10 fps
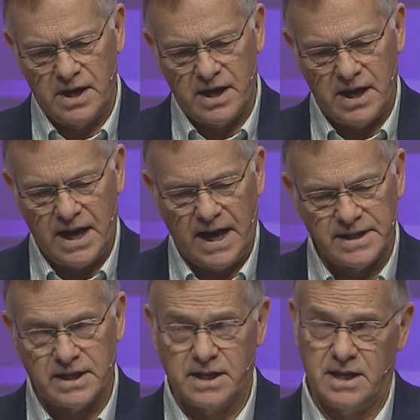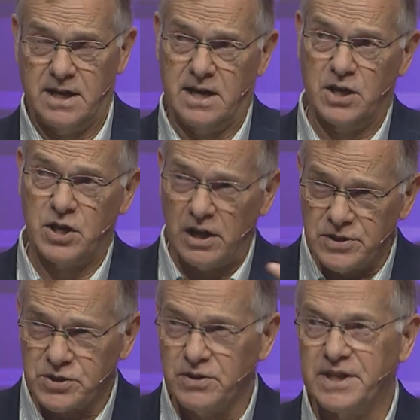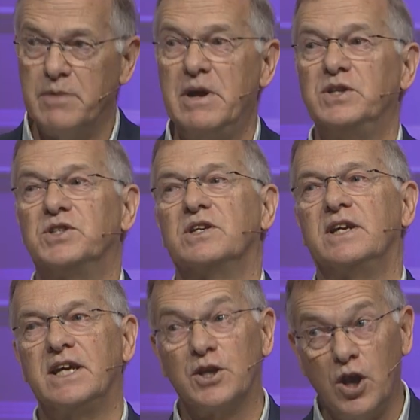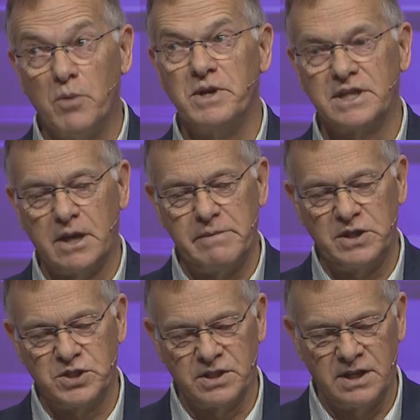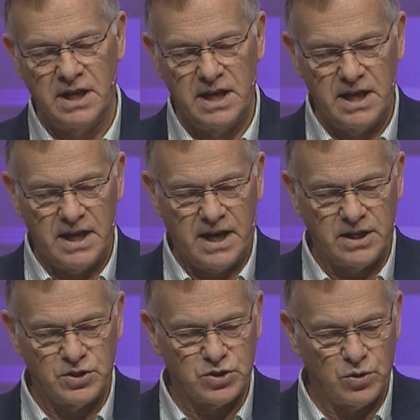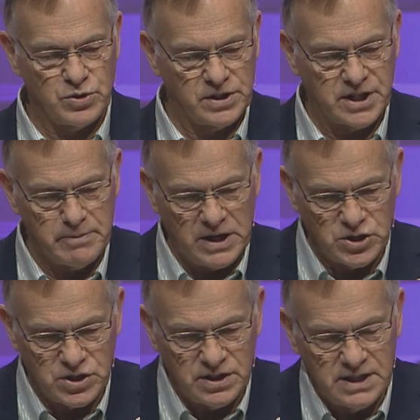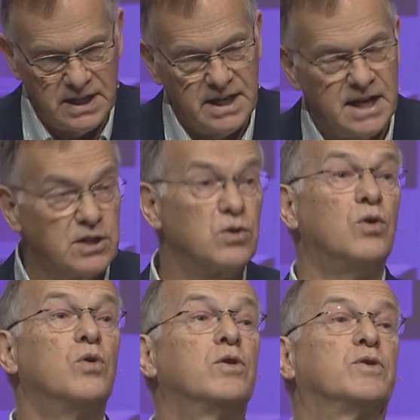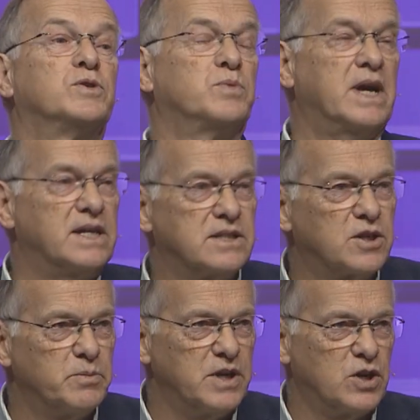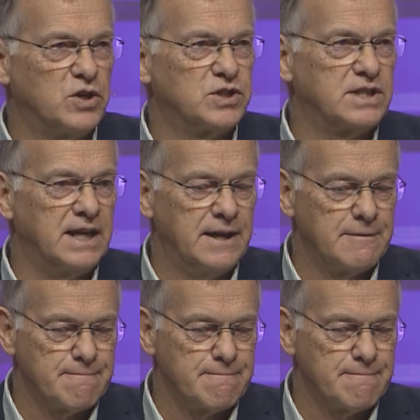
uh, had a, a, cultural dimension, an economic dimension, and a social dimension. And in all of those ways, it could be costly.